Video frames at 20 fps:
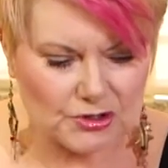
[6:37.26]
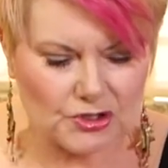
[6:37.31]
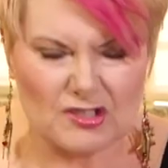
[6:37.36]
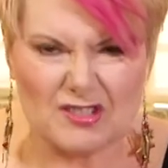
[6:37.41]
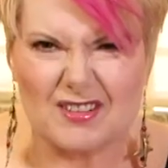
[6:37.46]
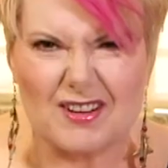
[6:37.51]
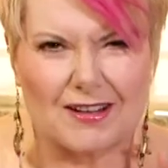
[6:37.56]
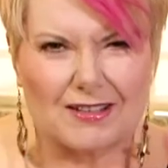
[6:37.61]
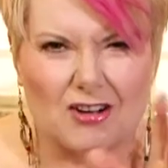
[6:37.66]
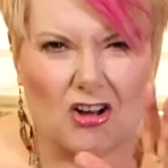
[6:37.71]

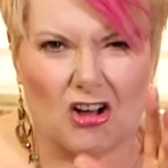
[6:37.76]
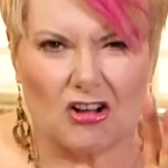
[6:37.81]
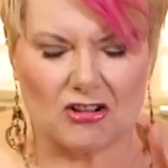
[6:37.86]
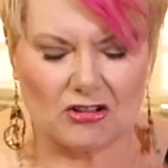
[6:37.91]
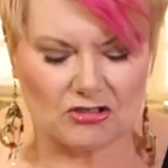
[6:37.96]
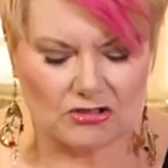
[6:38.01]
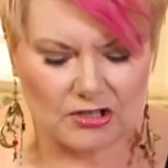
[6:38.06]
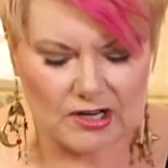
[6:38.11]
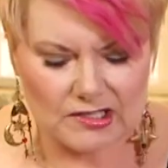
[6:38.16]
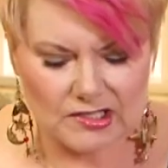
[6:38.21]
just got all
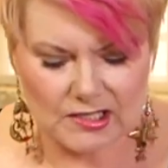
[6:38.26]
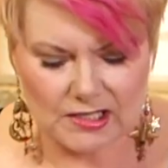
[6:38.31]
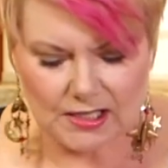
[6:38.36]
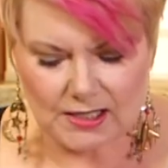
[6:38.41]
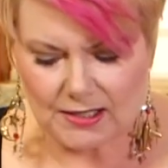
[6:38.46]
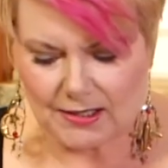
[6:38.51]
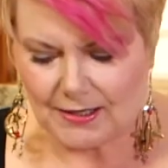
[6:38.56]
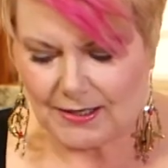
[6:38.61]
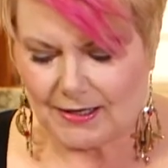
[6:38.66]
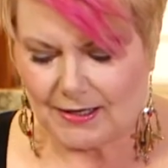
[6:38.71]

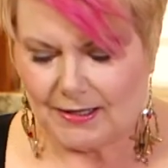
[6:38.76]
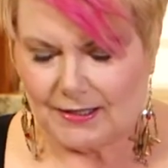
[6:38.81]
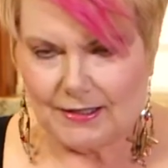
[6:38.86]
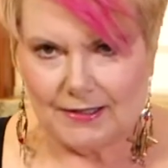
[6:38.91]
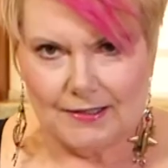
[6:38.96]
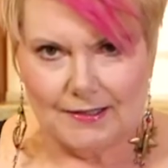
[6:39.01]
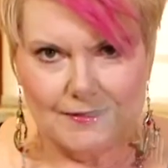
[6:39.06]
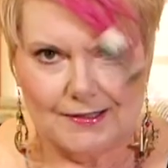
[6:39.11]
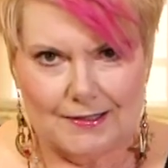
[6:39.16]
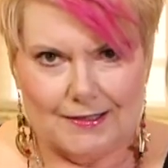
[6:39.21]
crusty.
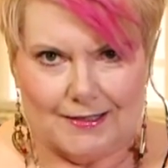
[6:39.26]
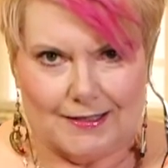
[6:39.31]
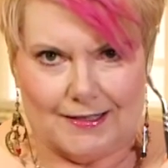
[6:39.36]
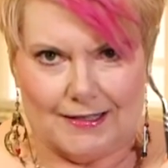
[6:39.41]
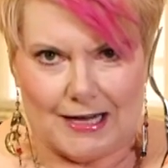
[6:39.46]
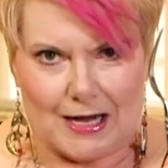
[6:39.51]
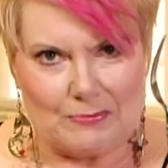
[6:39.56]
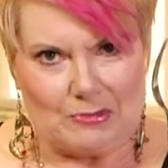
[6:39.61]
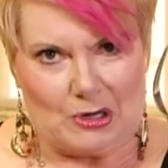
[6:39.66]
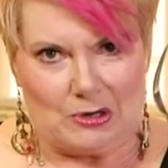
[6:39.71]

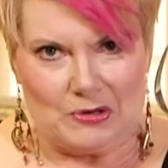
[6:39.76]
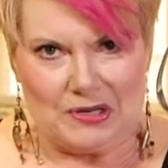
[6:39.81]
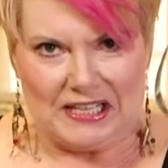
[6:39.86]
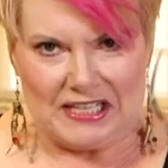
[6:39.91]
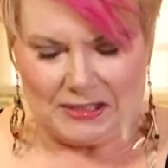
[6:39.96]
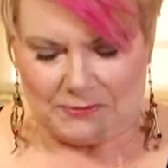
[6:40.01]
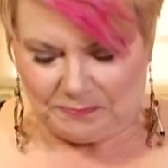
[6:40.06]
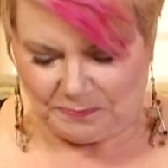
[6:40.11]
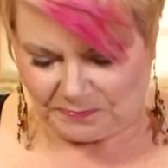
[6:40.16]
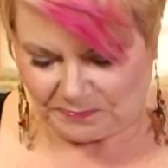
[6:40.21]
I'm going
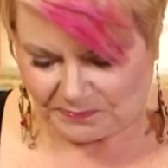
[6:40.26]
in.